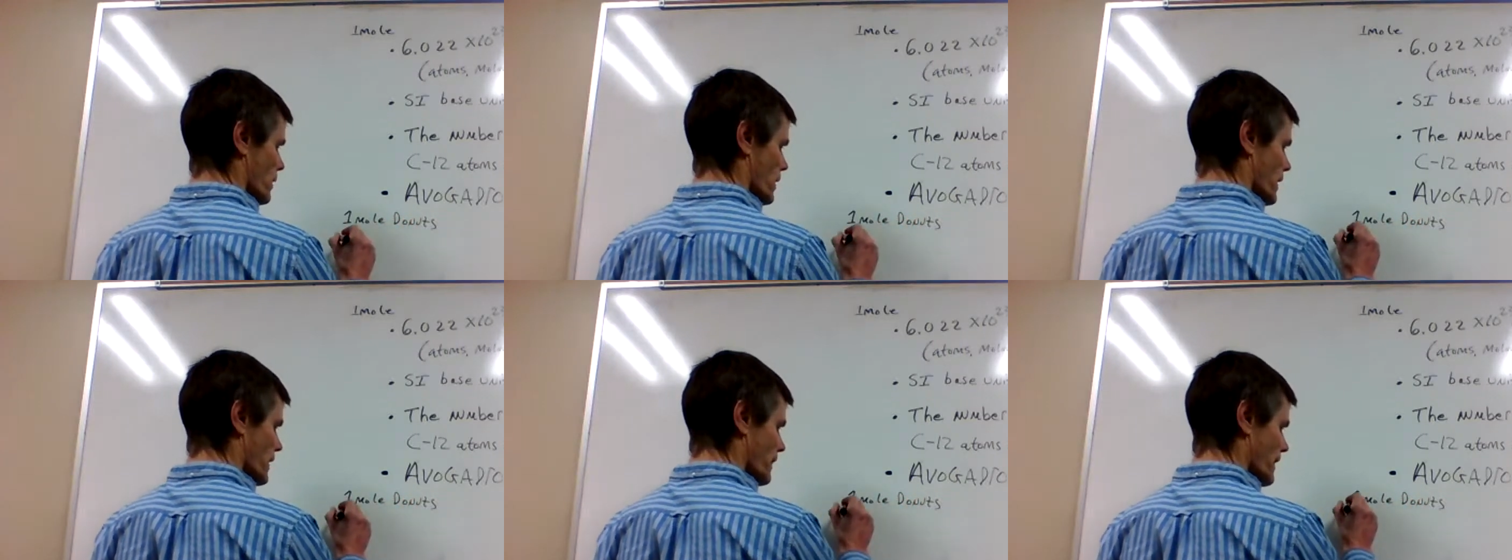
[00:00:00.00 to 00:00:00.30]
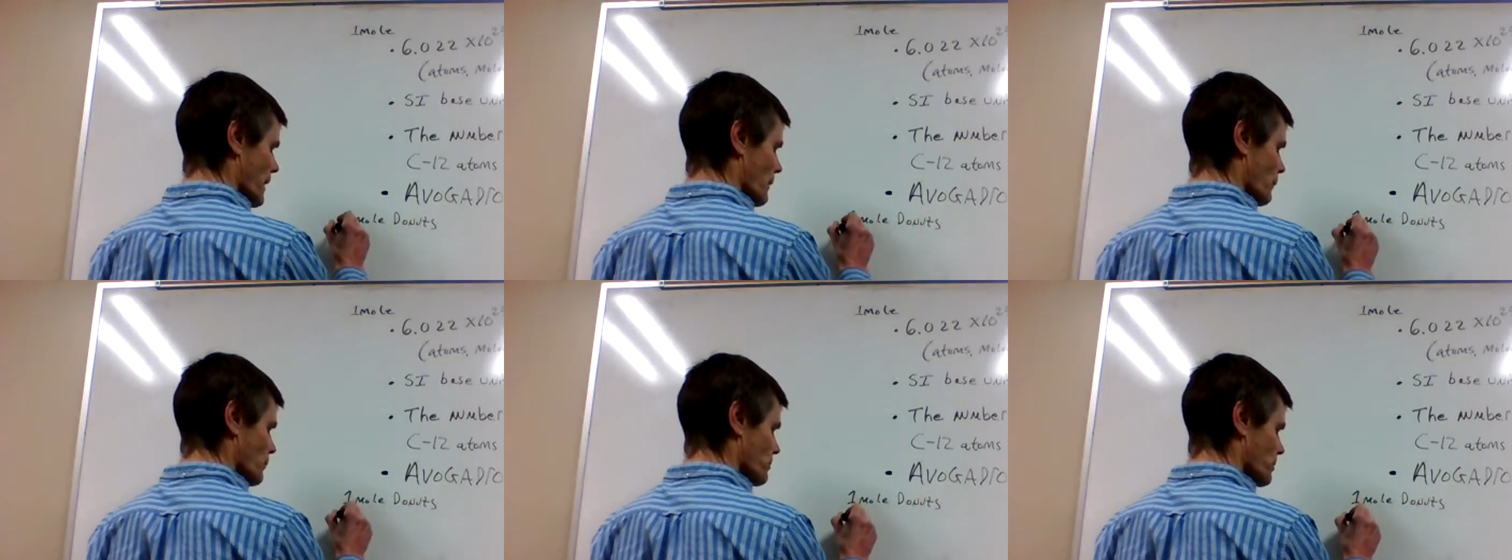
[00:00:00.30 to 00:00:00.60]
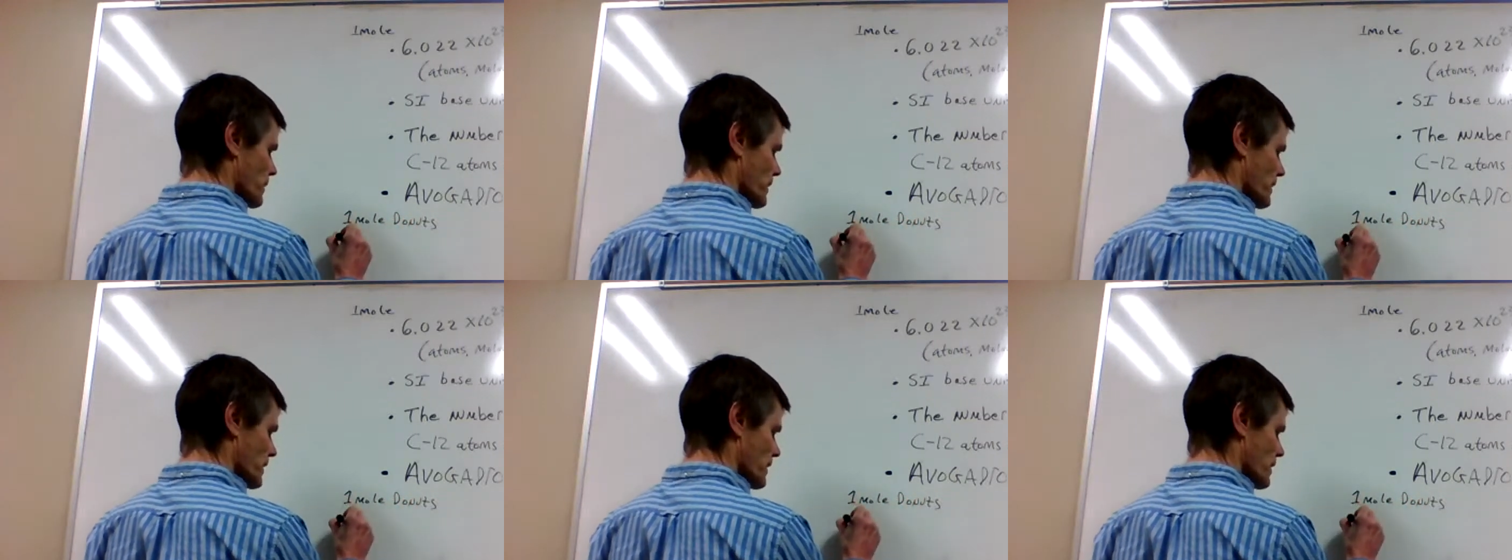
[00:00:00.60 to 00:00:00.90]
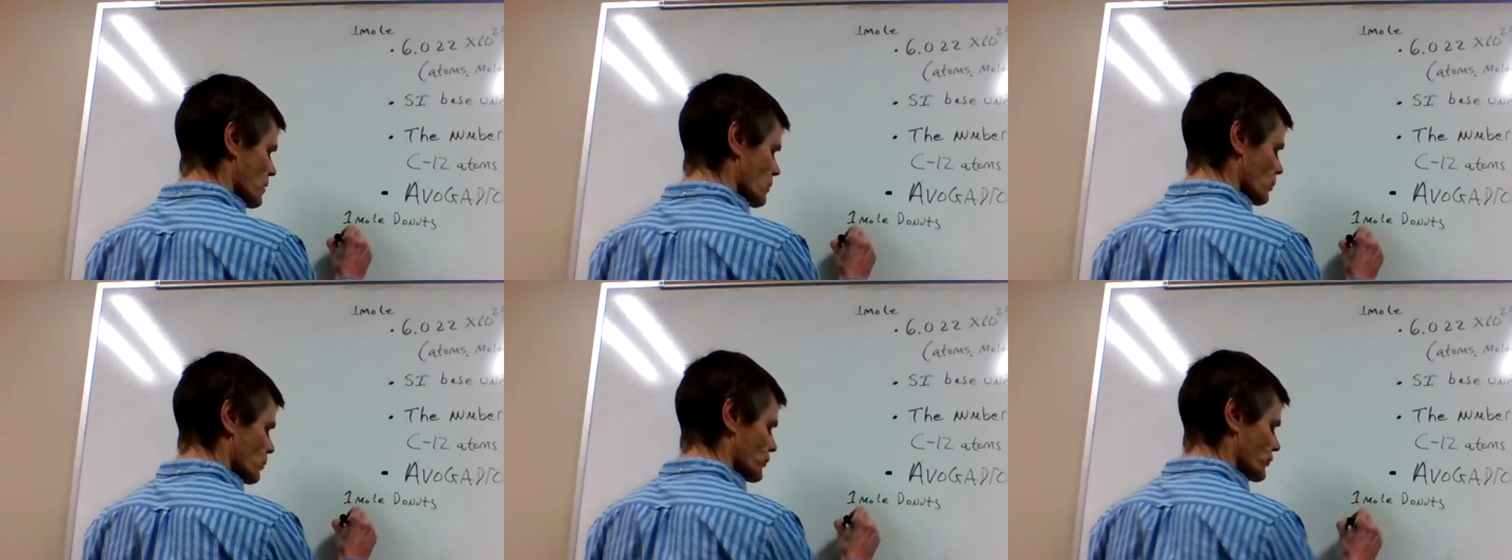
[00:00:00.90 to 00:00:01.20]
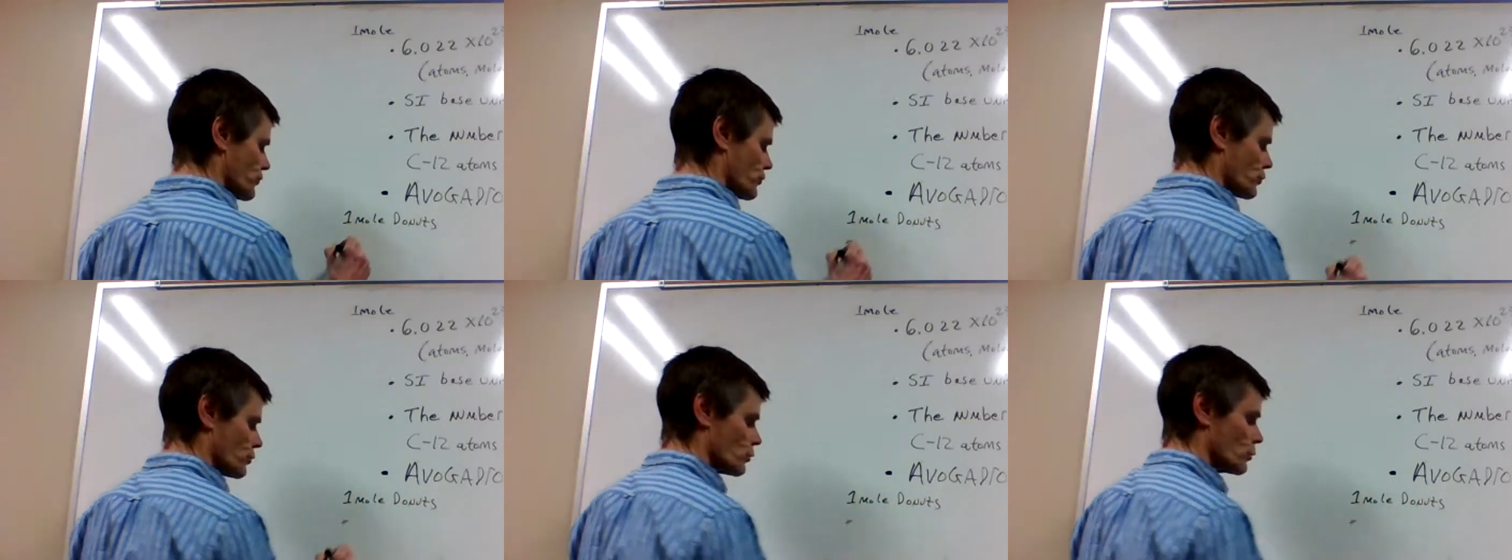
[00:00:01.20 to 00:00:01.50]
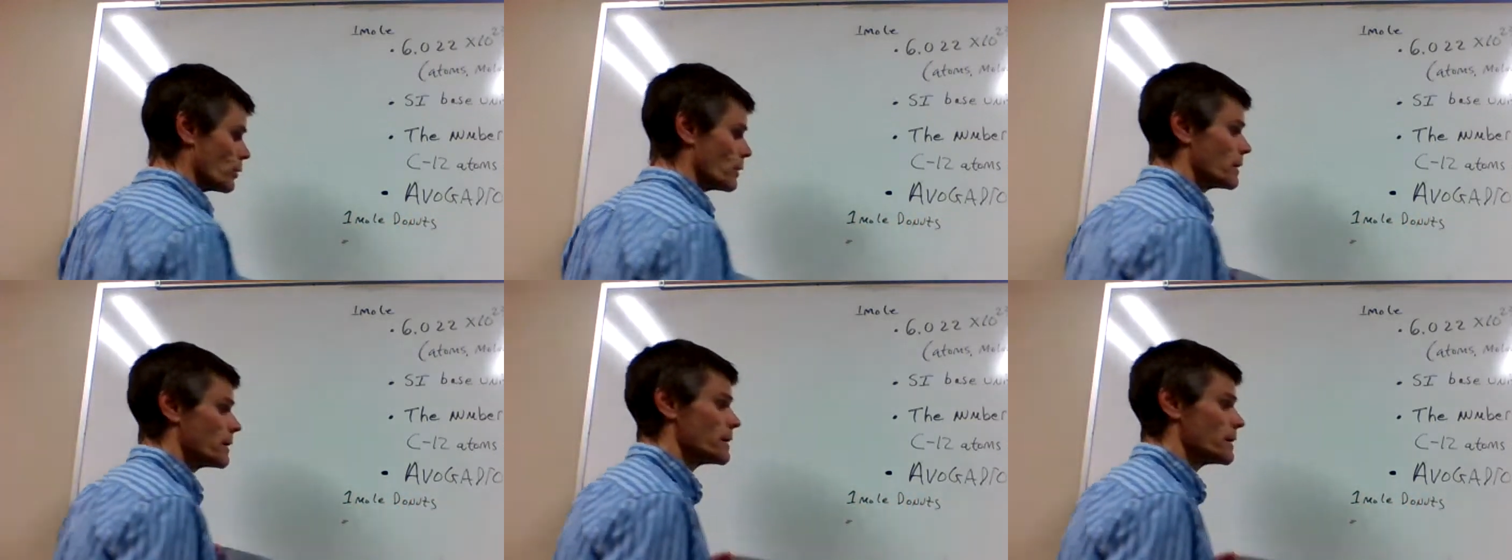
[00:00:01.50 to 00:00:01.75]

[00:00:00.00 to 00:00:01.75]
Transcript: and that would be equal to